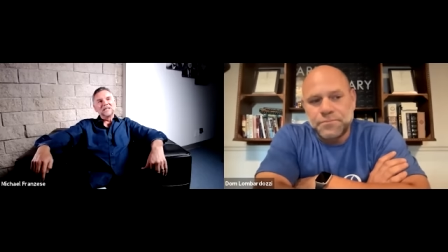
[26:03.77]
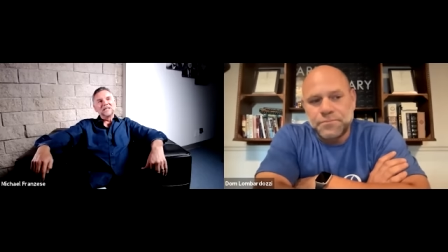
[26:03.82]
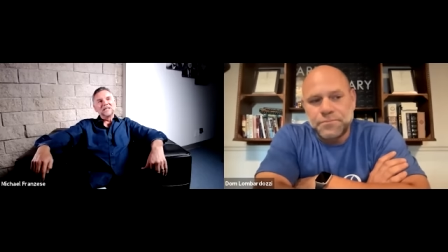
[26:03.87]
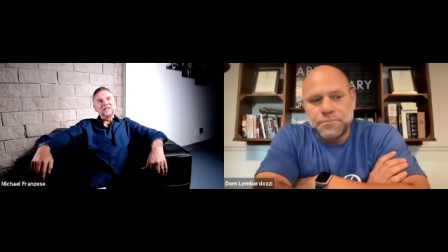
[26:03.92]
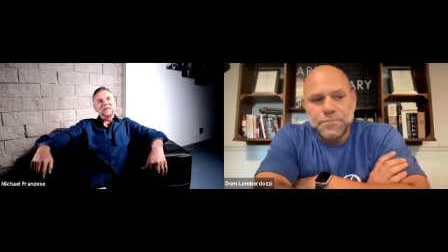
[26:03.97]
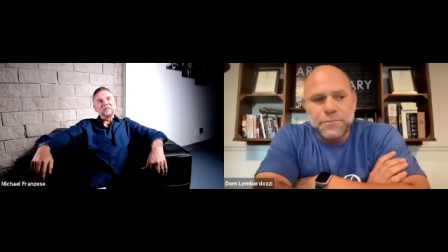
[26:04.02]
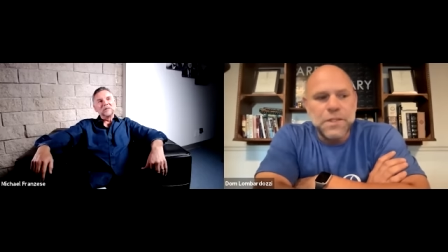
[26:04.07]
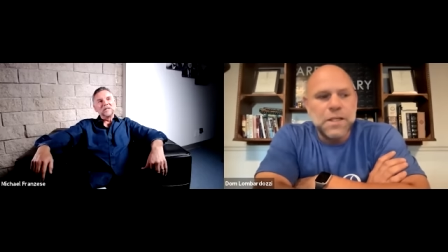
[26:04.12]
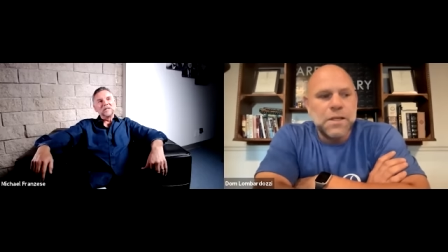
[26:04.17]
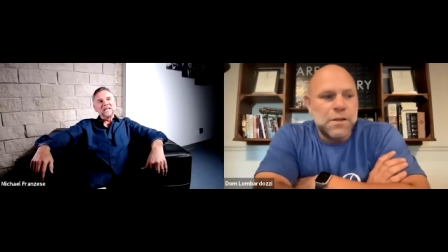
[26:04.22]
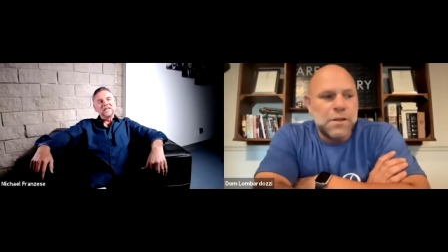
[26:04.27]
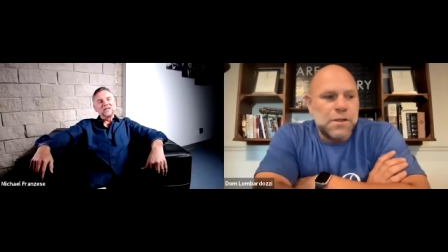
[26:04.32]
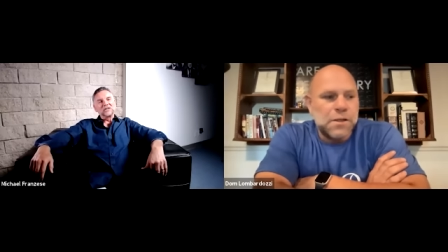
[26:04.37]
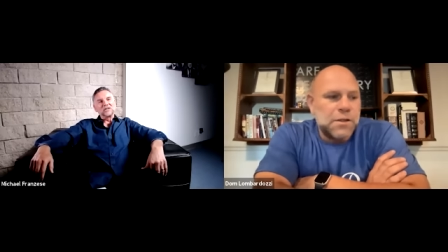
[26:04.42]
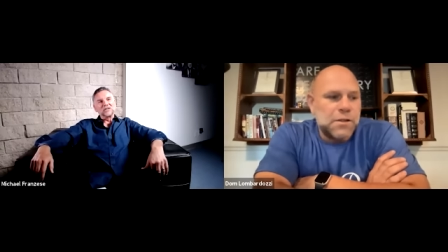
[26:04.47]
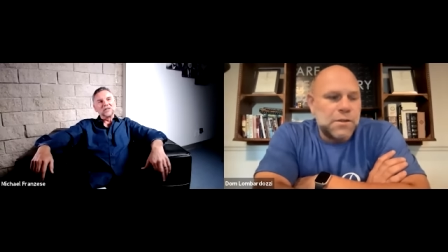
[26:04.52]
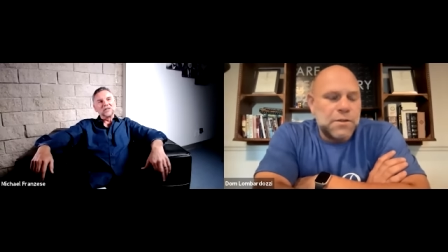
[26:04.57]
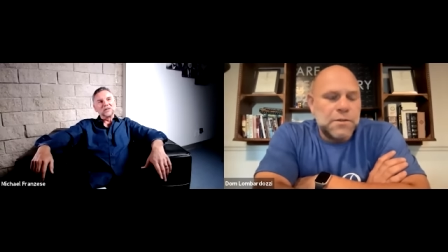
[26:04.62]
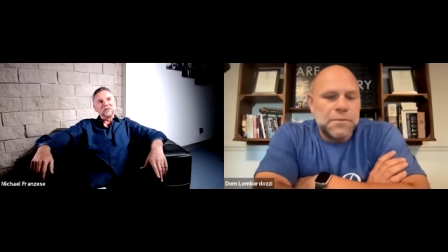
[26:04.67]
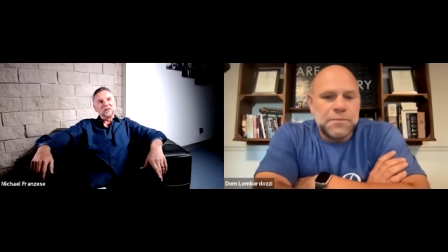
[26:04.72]
Let, let me
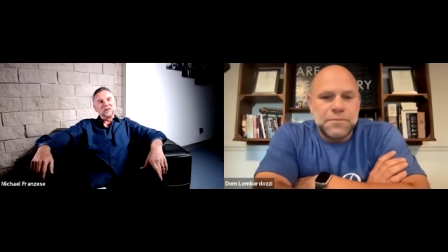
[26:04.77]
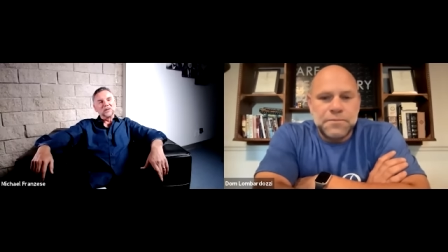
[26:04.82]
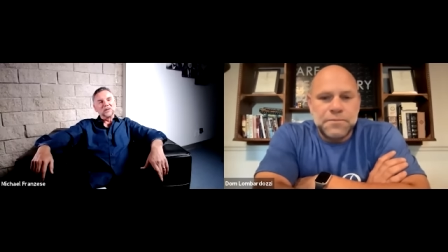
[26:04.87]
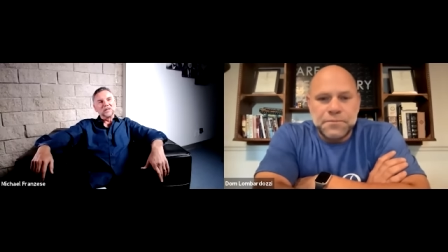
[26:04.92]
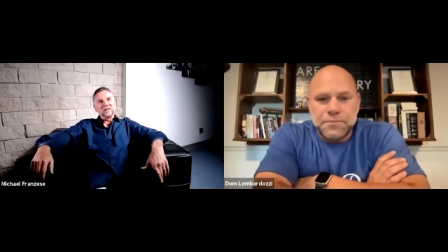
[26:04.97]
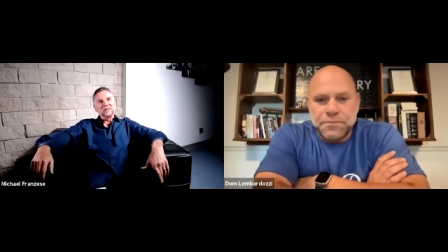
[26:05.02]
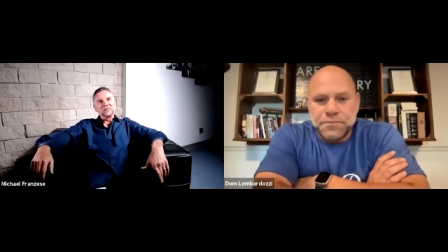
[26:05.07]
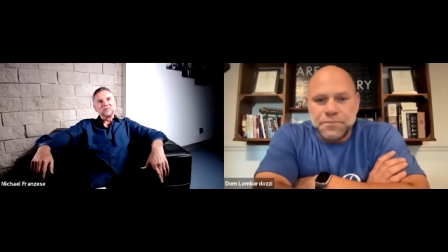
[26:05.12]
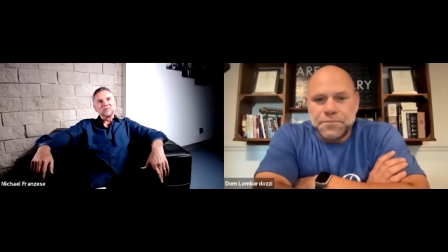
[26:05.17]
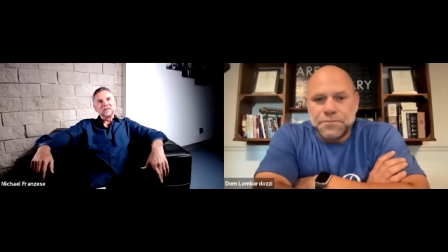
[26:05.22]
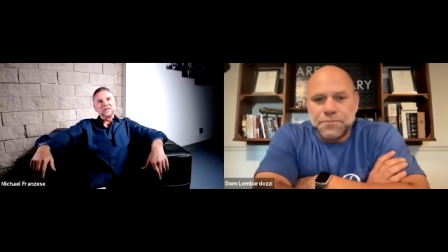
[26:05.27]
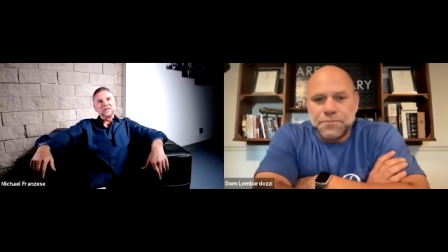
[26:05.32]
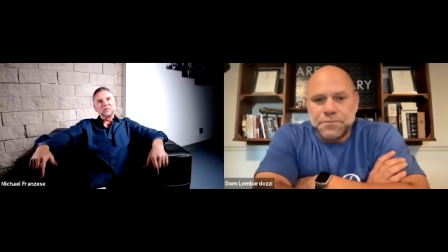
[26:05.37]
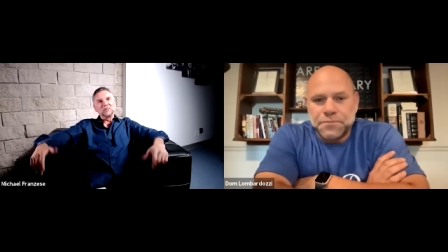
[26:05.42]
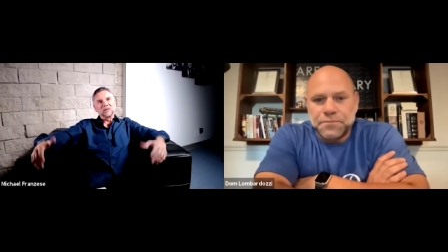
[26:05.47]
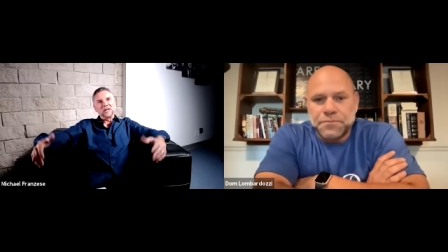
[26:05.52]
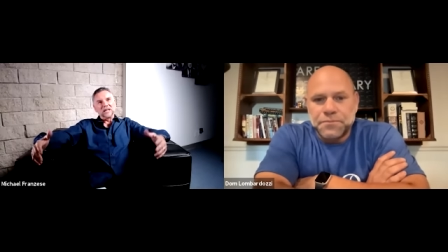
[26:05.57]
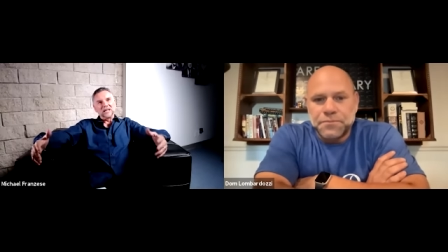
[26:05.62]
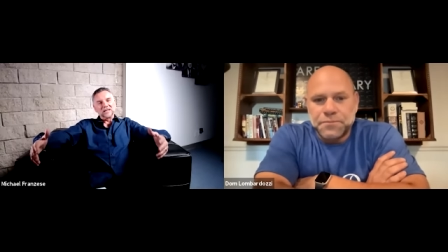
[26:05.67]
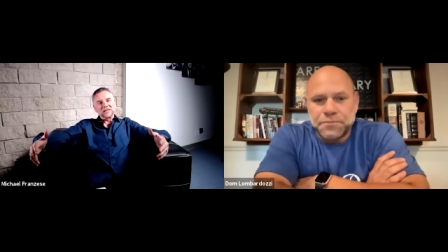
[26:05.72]
ask you, growing up in
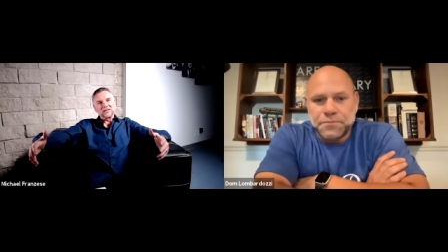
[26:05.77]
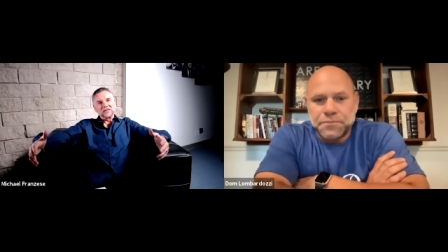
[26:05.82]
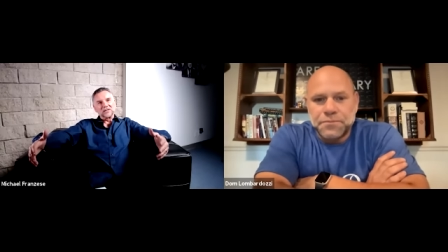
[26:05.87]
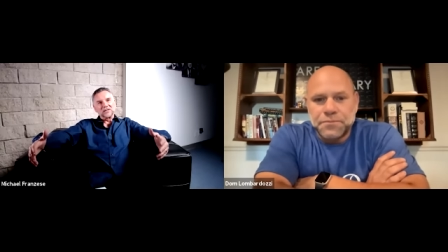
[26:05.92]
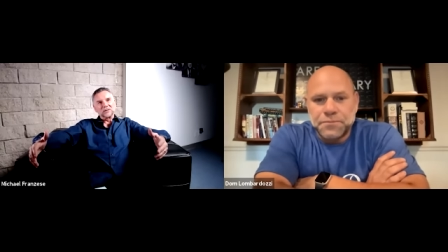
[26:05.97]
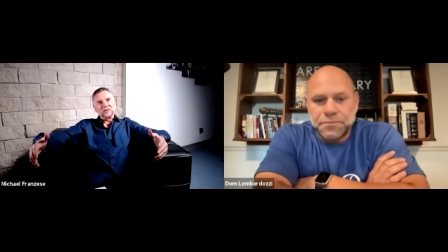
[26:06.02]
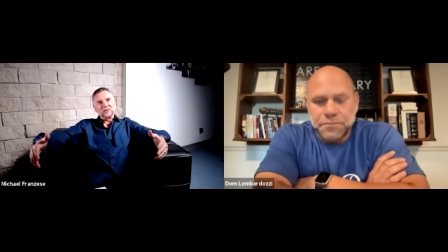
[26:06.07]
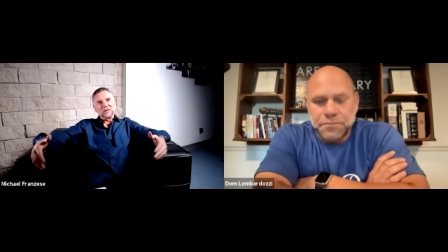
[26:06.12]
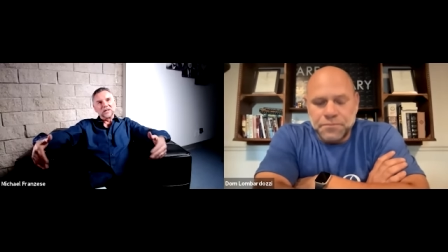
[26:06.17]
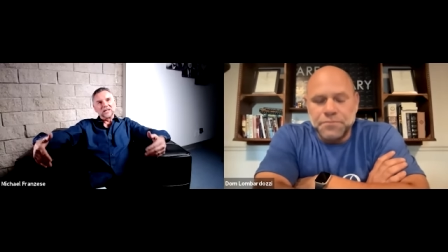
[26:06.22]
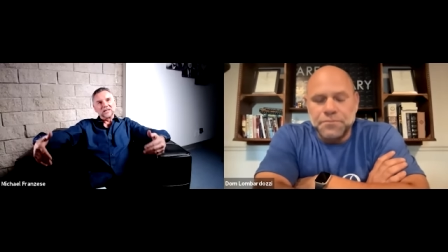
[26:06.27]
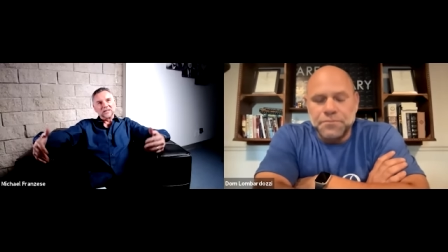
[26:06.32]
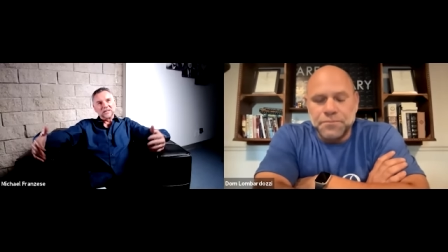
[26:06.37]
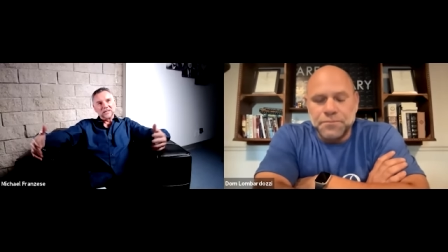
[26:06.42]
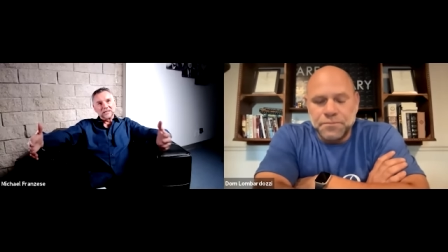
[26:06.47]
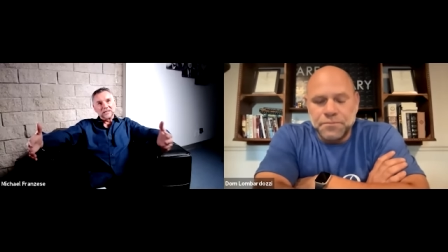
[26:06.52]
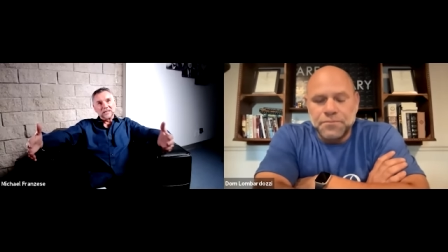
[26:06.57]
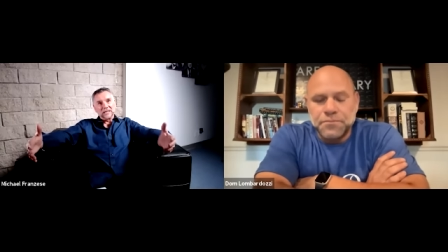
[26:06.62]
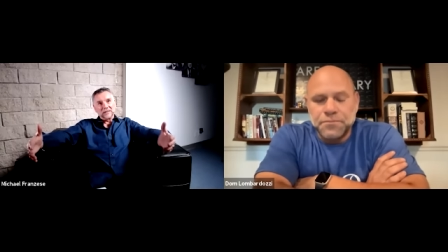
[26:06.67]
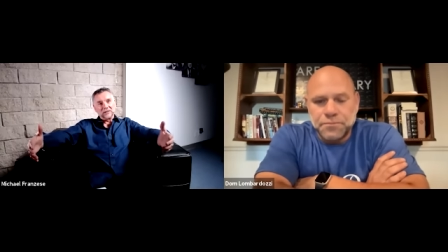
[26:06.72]
the Bronx, you
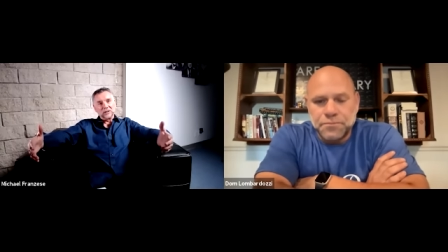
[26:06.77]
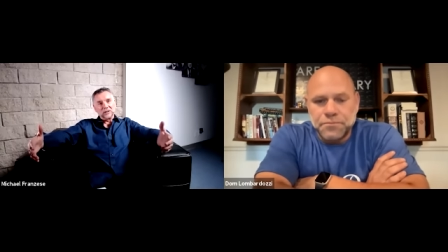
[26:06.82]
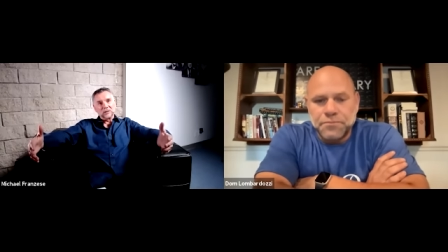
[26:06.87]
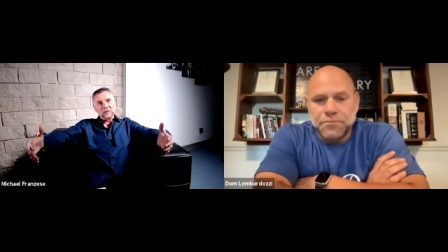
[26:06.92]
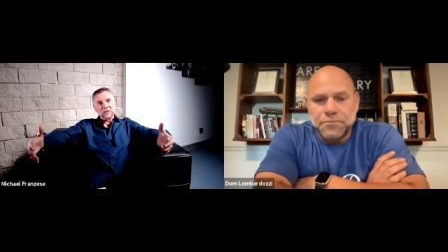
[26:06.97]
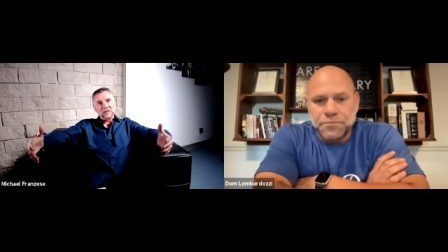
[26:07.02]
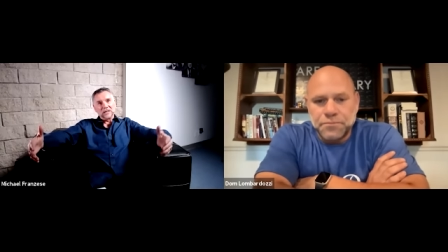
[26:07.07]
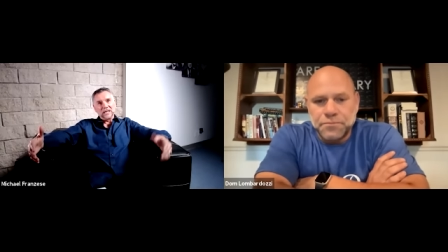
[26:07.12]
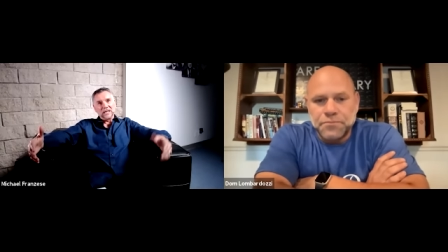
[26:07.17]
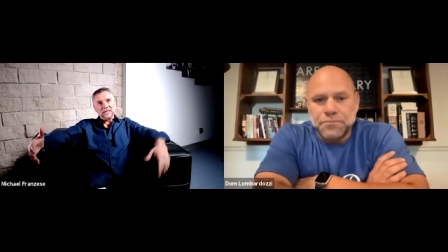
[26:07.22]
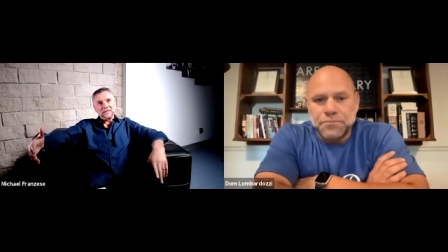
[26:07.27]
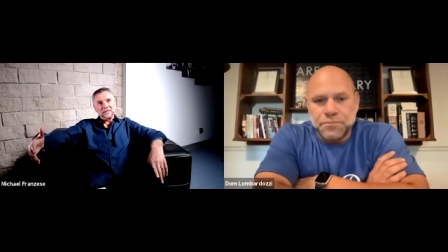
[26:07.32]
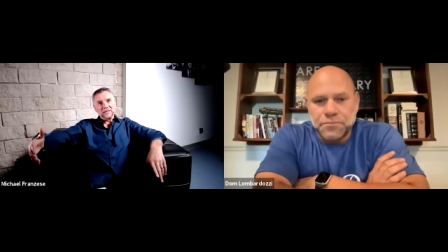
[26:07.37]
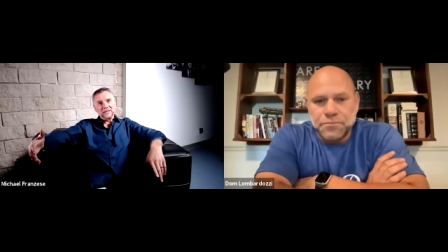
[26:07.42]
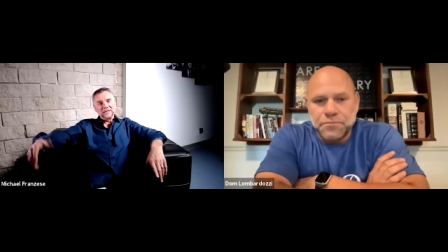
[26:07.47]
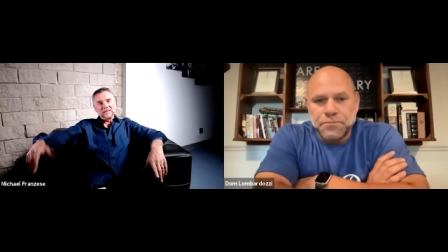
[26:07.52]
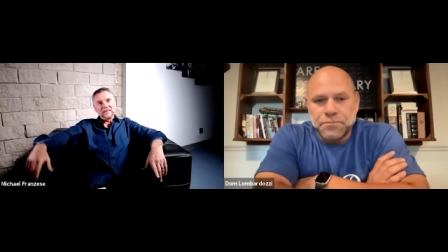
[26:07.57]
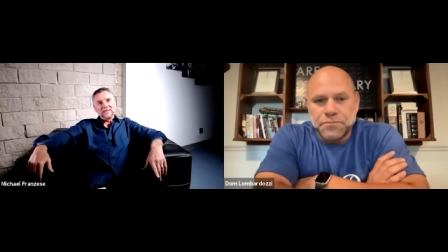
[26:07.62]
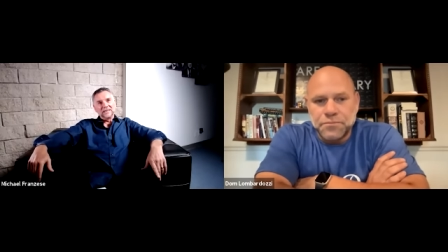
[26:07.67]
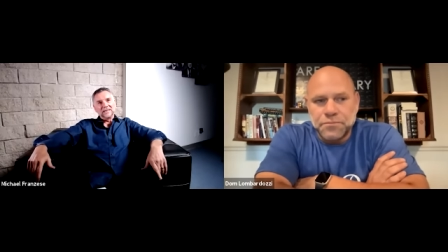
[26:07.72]
around Arthur Avenue a
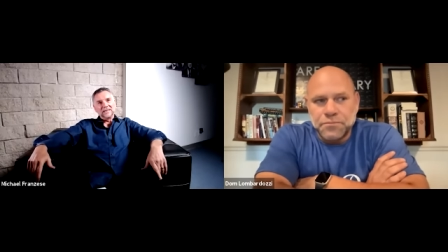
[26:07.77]
lot?